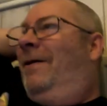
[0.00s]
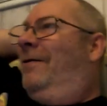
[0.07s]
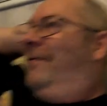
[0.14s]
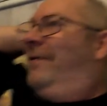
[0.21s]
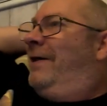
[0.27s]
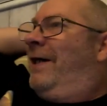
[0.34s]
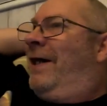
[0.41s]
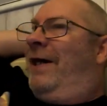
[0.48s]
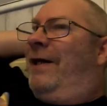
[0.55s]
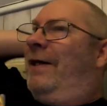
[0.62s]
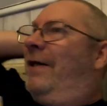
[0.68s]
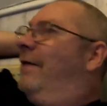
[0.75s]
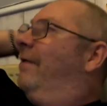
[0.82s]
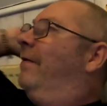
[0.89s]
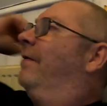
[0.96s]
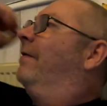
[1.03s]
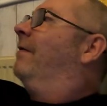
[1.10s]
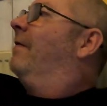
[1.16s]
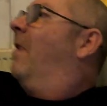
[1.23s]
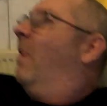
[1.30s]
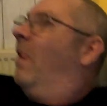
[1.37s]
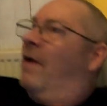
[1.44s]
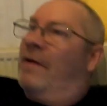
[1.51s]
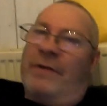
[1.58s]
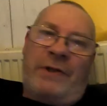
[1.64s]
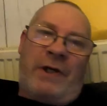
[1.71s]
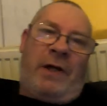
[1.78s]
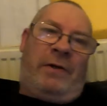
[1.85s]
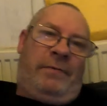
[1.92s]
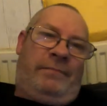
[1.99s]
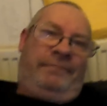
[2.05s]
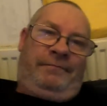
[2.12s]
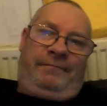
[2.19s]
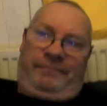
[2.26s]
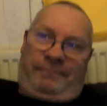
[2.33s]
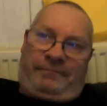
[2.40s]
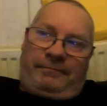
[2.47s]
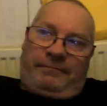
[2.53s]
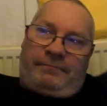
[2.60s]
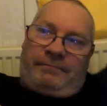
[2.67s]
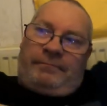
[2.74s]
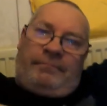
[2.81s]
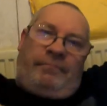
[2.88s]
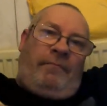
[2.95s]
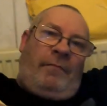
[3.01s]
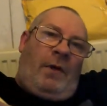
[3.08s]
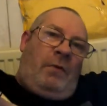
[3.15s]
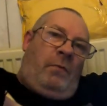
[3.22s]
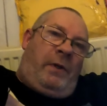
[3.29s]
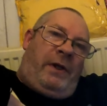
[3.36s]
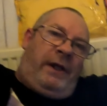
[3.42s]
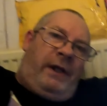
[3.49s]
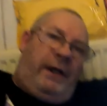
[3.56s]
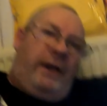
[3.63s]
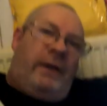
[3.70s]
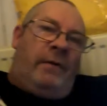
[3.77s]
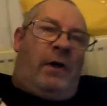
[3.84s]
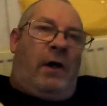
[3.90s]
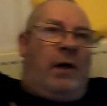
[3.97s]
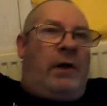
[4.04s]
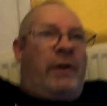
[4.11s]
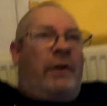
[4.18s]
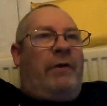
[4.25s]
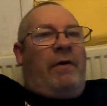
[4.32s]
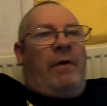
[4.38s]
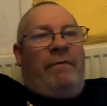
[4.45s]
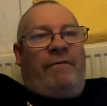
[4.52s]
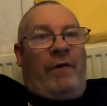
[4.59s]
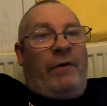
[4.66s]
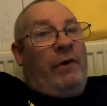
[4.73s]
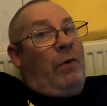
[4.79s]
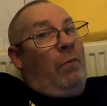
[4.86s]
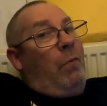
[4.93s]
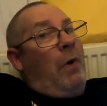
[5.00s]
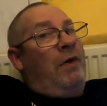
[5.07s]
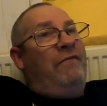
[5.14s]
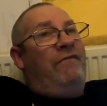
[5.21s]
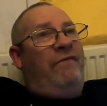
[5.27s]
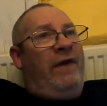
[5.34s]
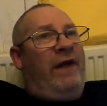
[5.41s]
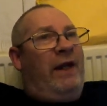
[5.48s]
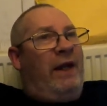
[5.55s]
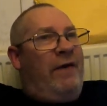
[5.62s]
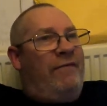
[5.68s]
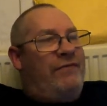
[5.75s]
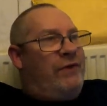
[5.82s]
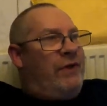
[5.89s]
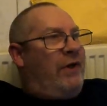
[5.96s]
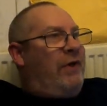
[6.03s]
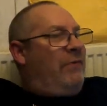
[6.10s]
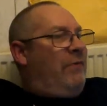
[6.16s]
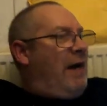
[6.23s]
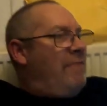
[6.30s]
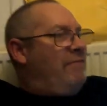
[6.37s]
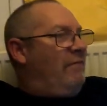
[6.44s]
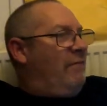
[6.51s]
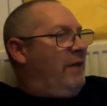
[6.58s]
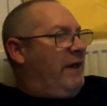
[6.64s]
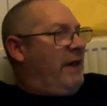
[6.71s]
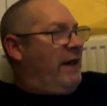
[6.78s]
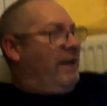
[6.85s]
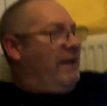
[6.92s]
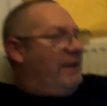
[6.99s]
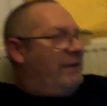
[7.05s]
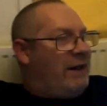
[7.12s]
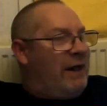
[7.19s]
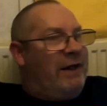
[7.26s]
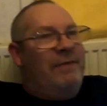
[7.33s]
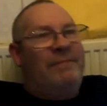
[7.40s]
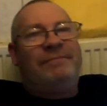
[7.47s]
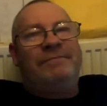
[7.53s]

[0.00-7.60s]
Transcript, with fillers: Okay then. So we are going to have only got one thing left to do, haven't we, Katie J?